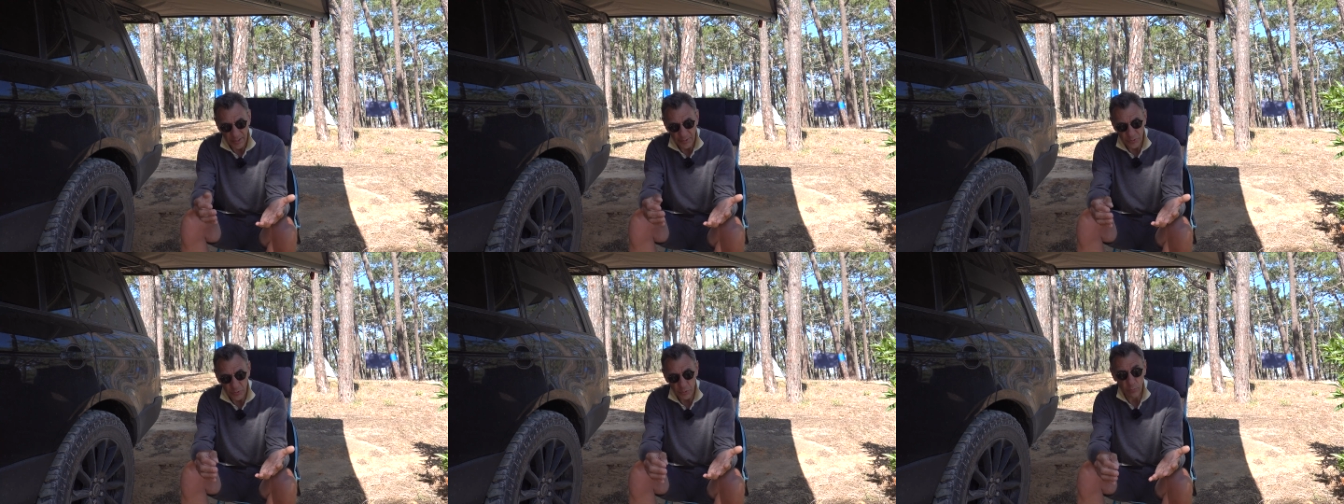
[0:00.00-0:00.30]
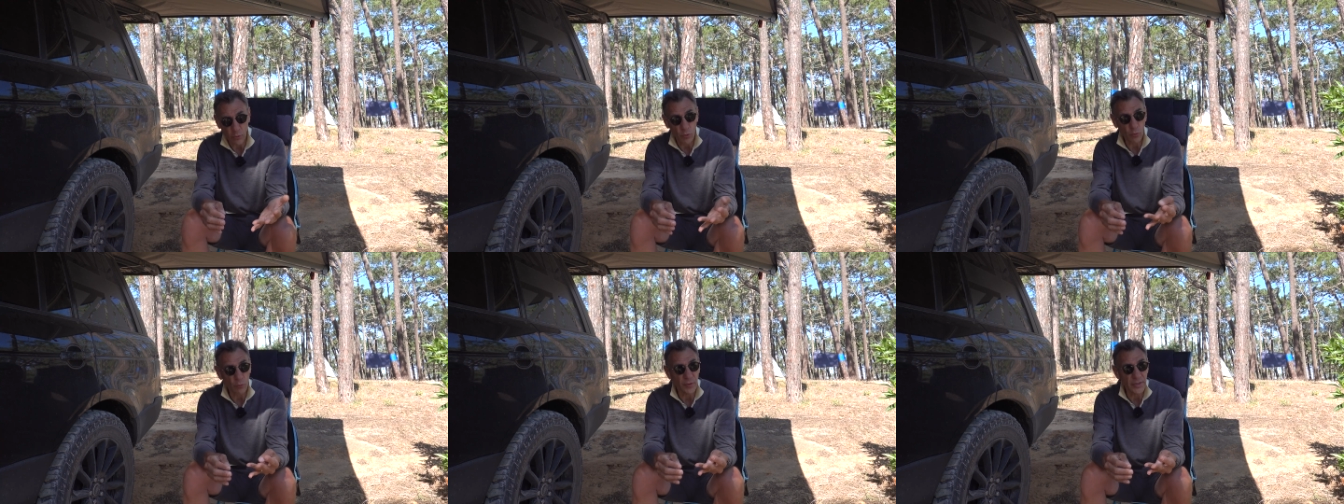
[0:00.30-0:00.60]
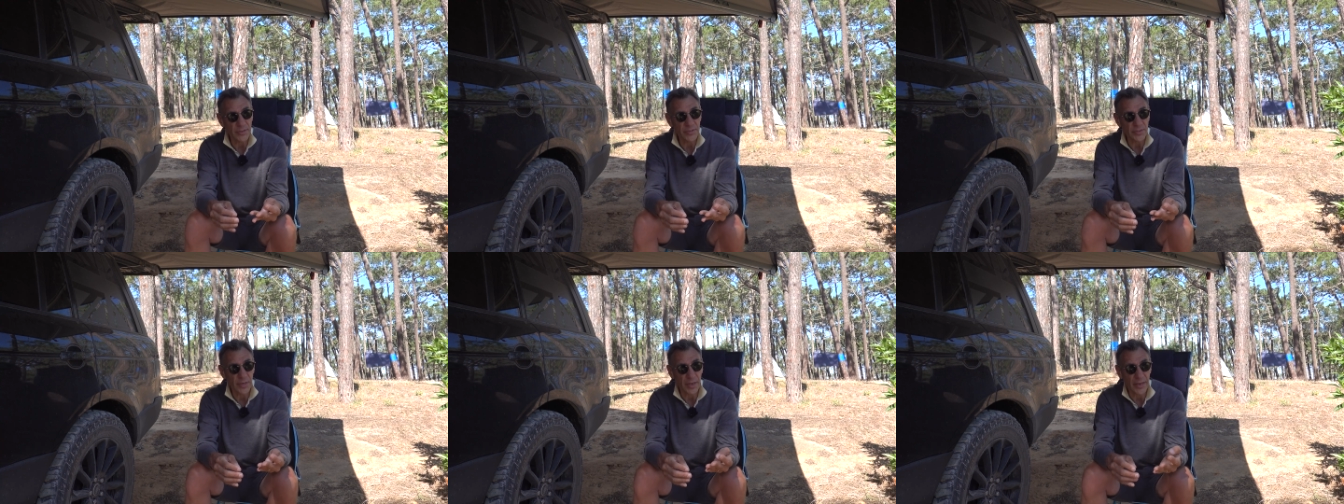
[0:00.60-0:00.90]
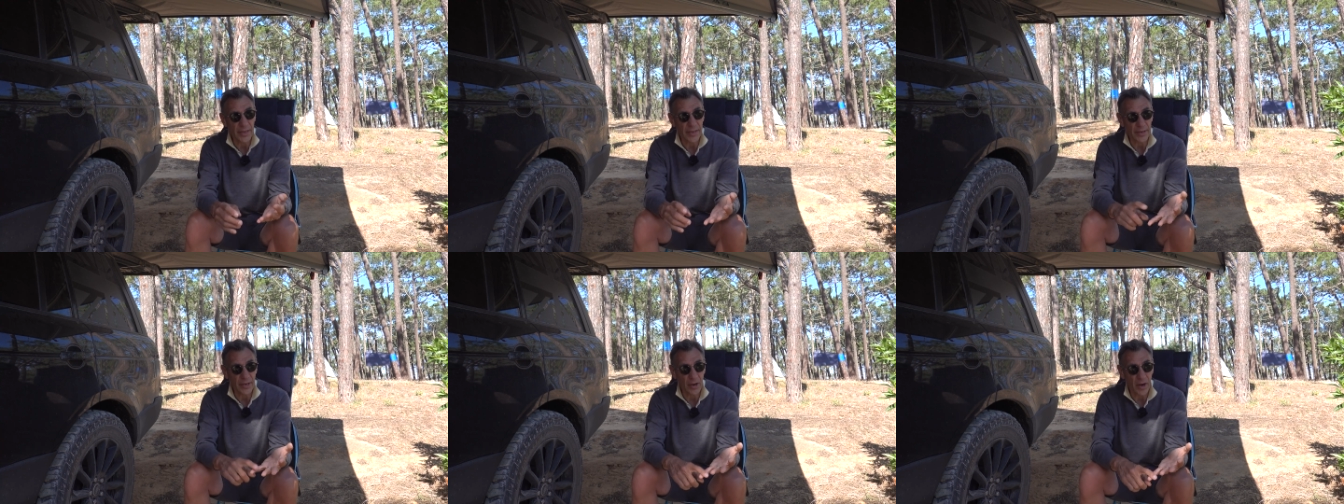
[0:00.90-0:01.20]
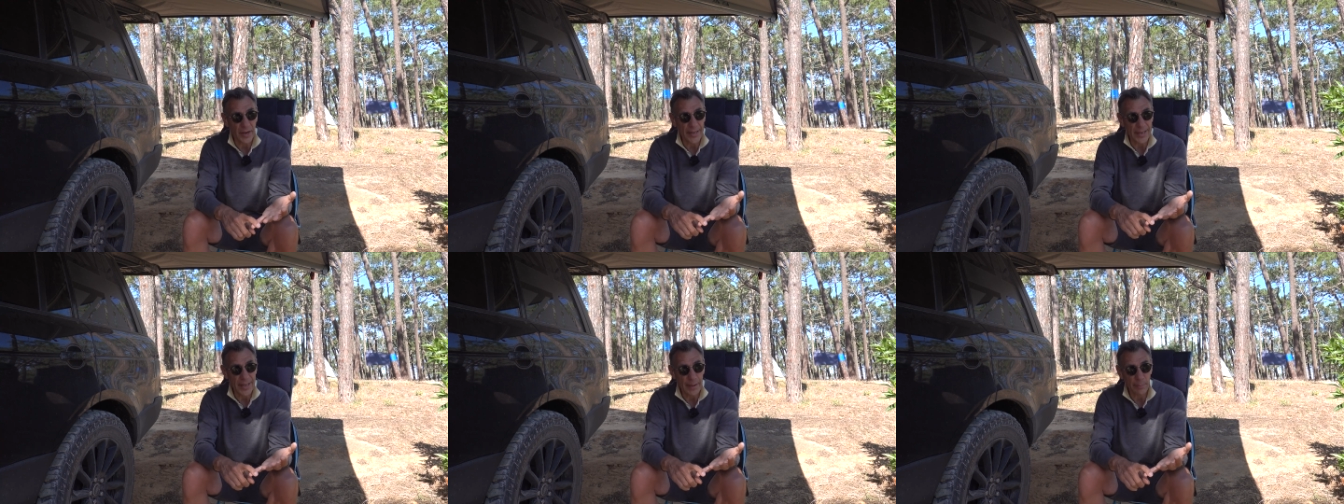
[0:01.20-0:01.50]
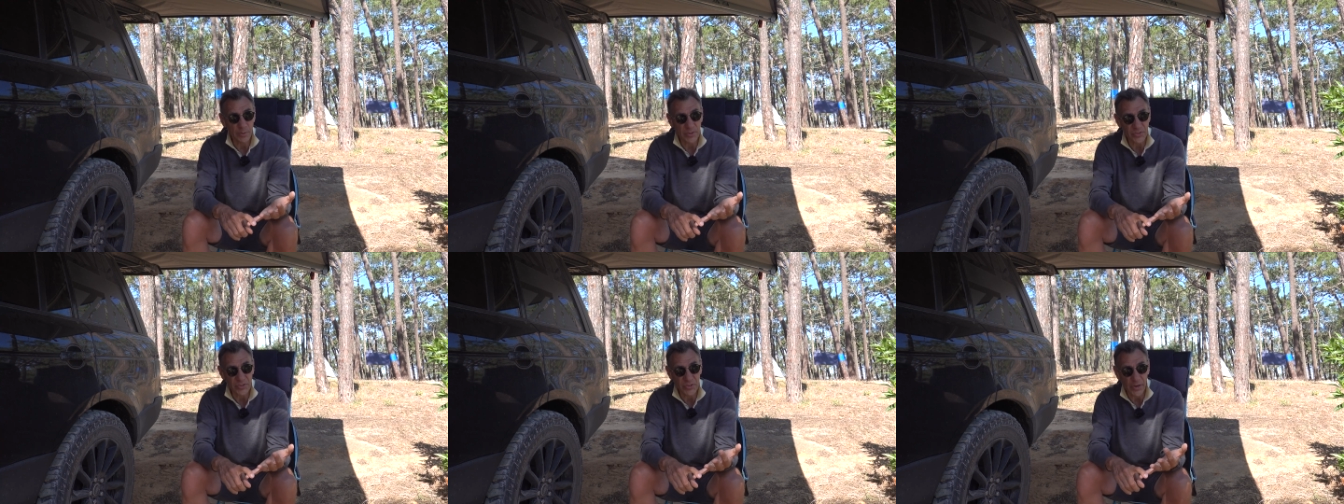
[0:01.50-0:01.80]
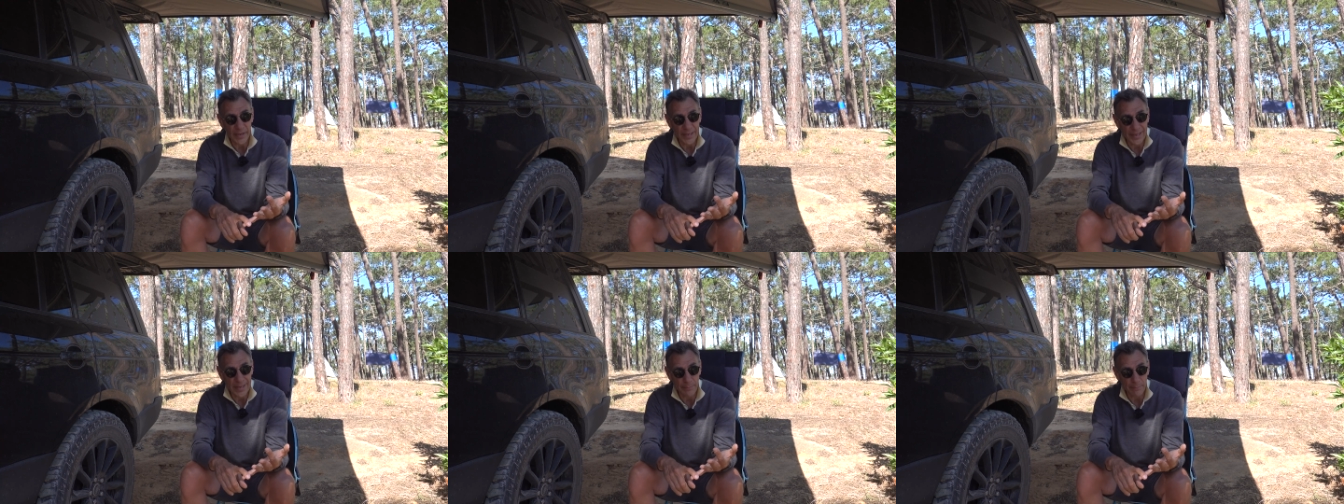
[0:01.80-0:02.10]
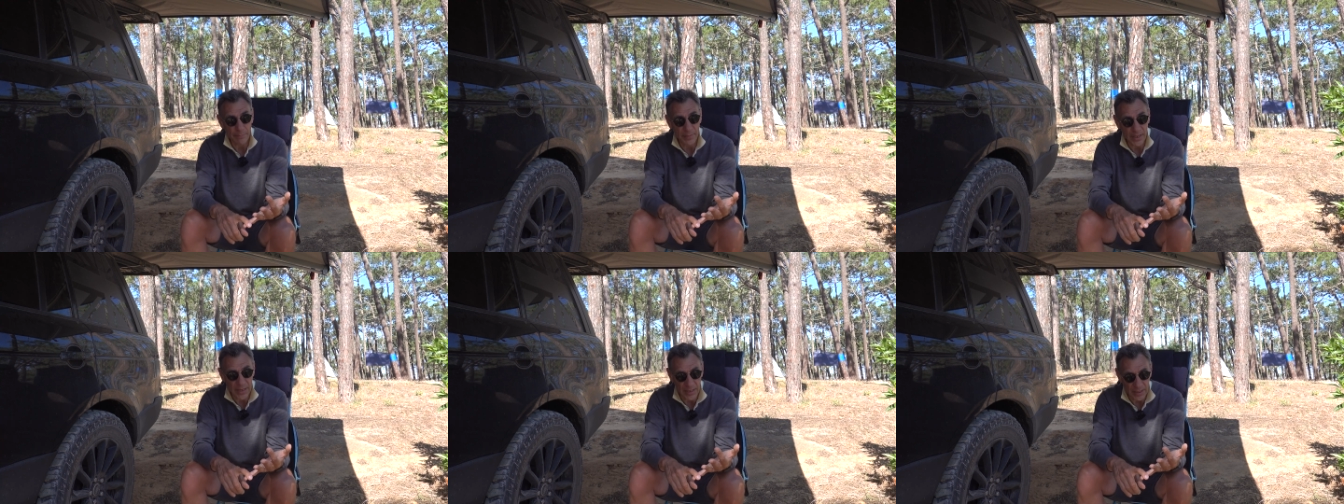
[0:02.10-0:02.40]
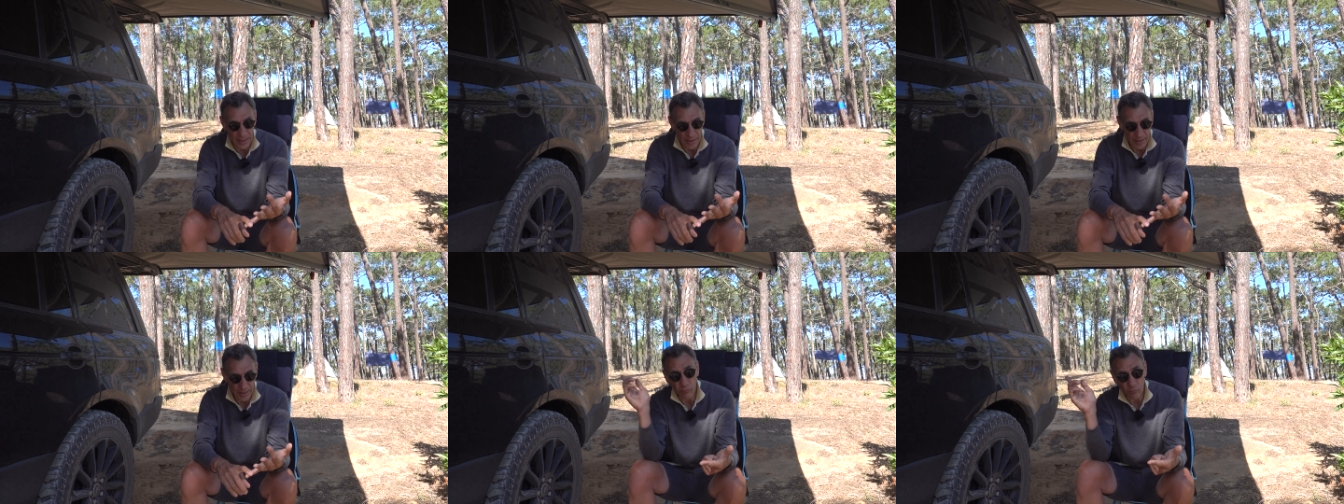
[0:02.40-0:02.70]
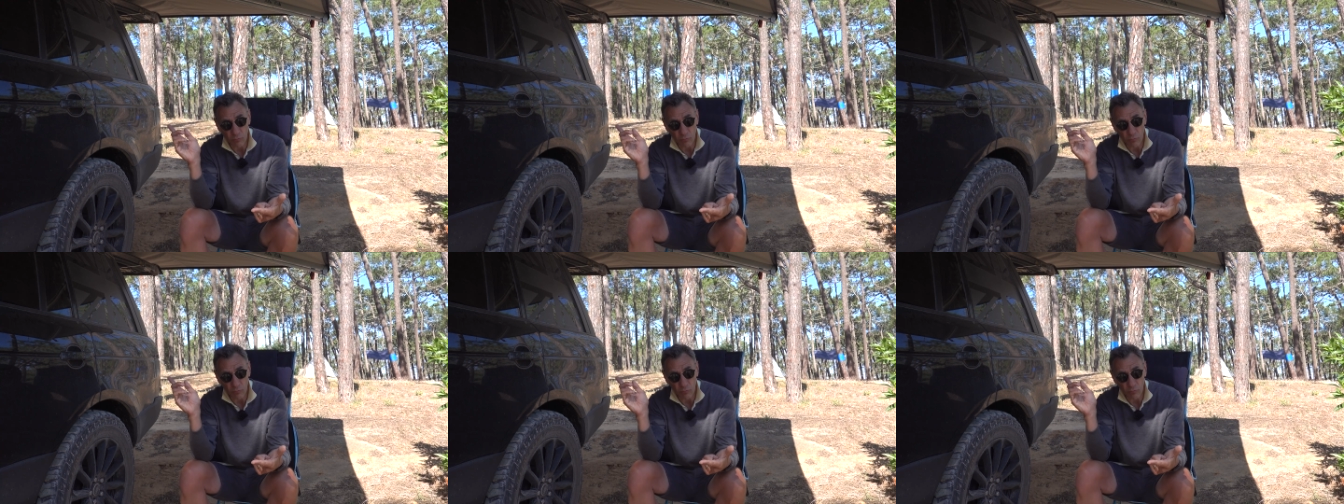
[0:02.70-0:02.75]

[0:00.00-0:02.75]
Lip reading: to more recently an iCamper Skycamp Mini.